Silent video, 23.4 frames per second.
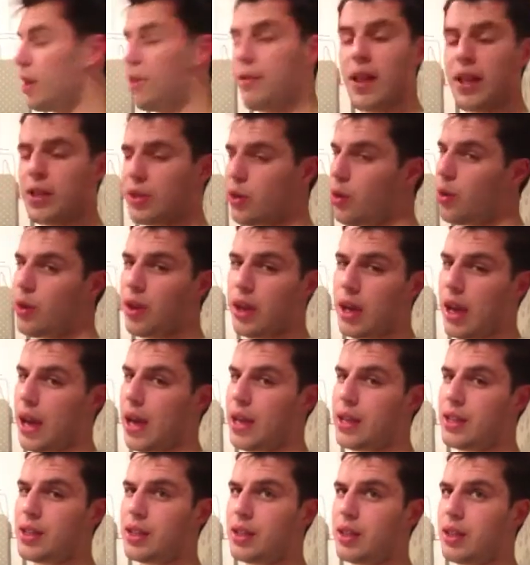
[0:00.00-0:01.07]
if that's not the
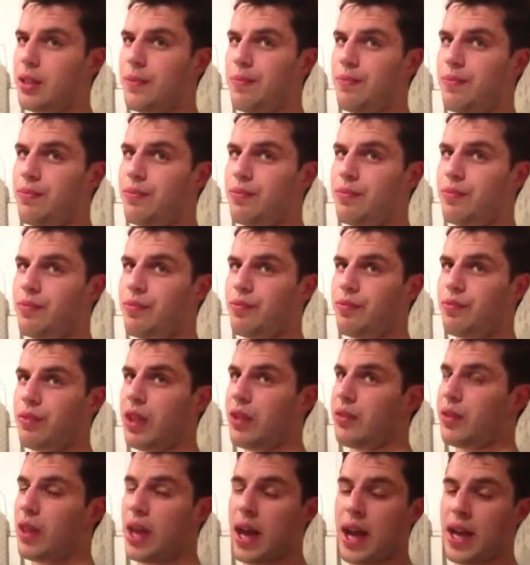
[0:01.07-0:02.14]
case,
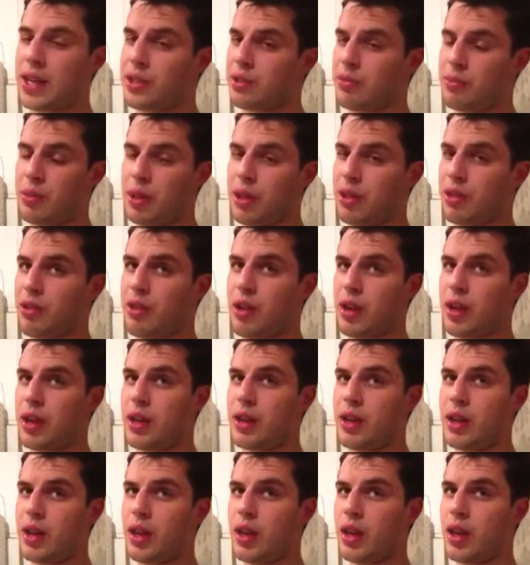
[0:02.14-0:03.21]
if that hasn't been
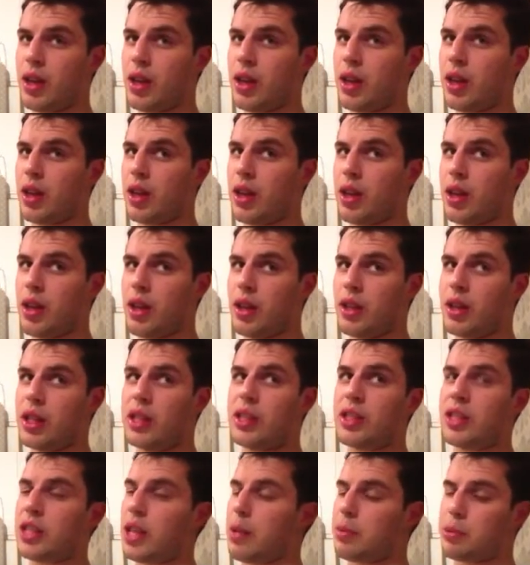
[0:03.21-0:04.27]
agreed,
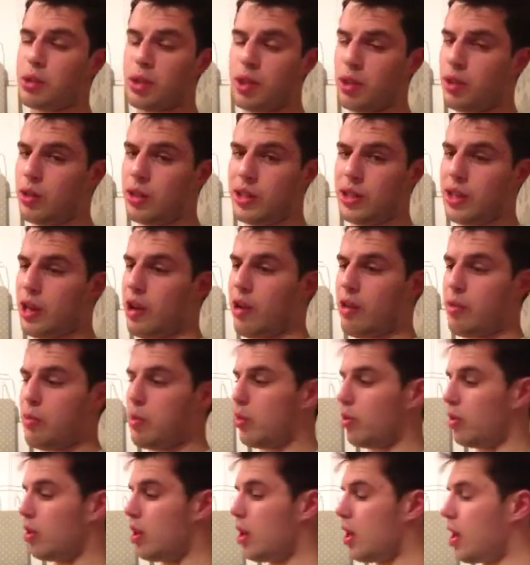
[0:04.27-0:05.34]
this is absolutely
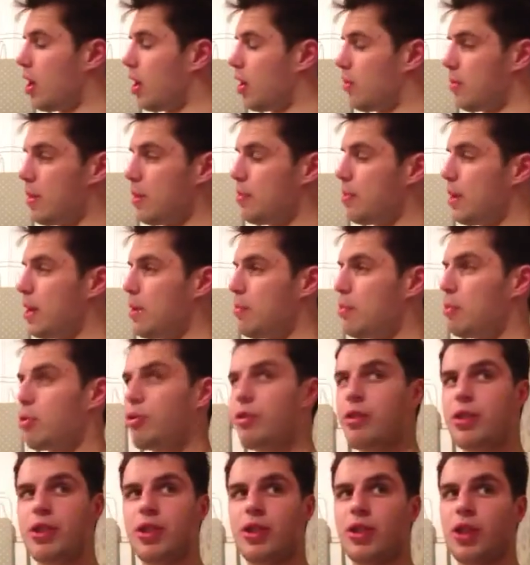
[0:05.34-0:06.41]
terrible. And I mean, people
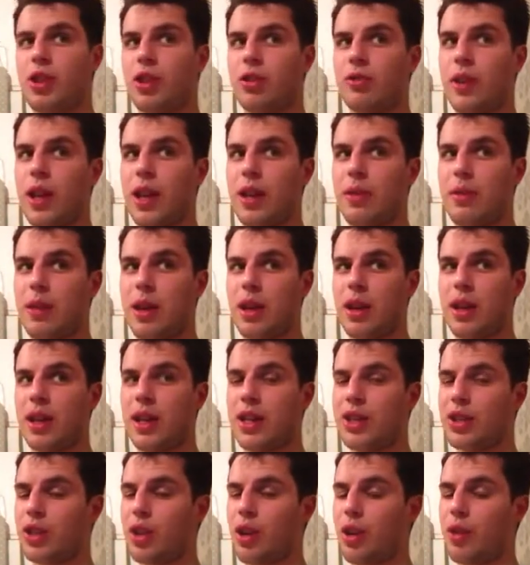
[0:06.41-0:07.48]
criticise Vladimir
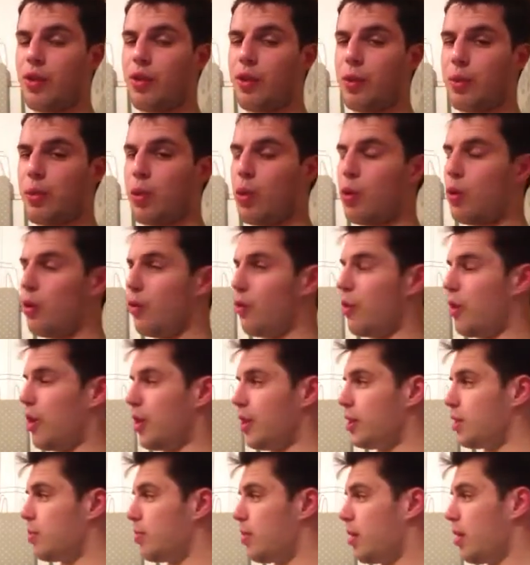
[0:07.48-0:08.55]
Klitschko for poor
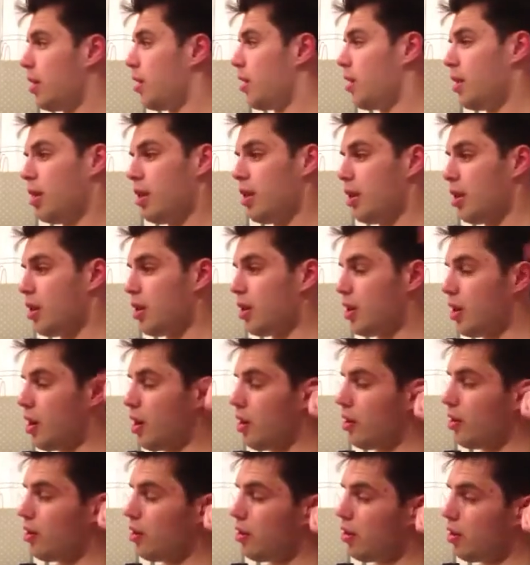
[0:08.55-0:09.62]
fights, but, you know,